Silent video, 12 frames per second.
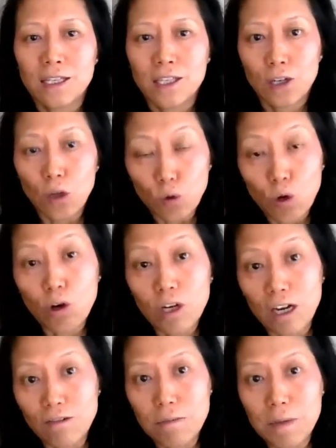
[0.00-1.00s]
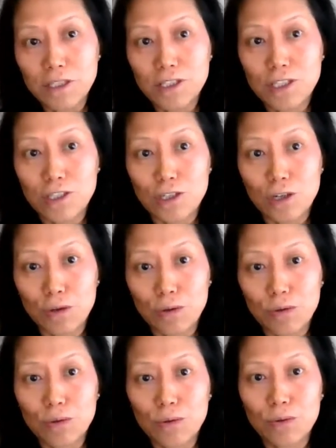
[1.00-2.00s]
local governments
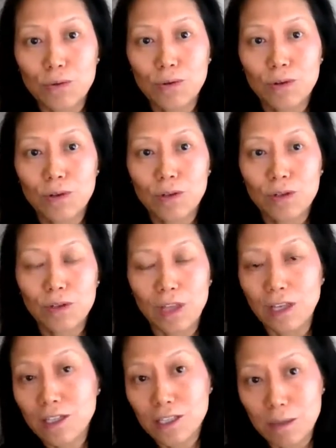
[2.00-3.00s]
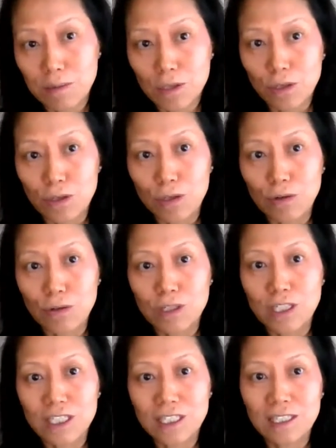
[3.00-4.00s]
to take
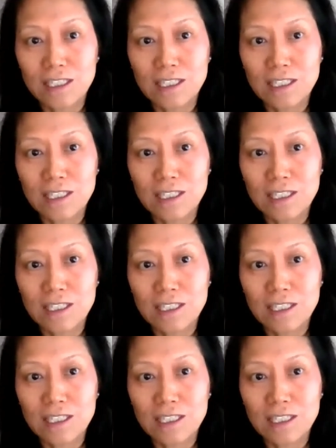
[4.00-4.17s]
cybersecurity